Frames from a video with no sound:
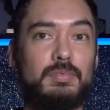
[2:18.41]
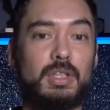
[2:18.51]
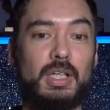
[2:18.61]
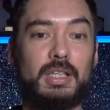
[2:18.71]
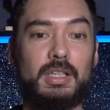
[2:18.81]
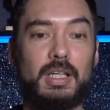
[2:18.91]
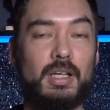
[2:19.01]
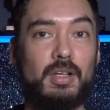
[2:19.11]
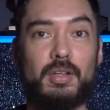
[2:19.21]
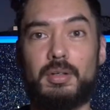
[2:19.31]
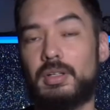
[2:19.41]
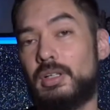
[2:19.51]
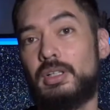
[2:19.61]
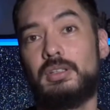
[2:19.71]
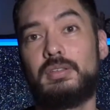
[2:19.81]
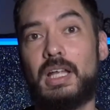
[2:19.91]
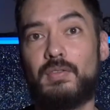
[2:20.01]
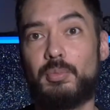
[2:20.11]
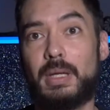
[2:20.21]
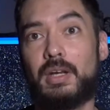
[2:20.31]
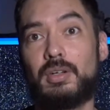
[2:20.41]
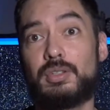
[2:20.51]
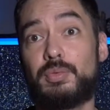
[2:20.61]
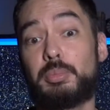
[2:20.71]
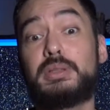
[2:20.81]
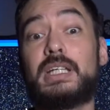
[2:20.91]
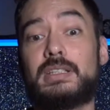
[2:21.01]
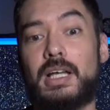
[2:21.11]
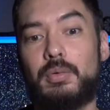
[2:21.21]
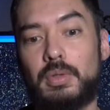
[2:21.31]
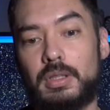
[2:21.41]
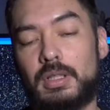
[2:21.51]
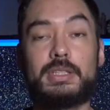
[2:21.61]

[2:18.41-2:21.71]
you're gonna have to get another 9-volt battery to replace that one.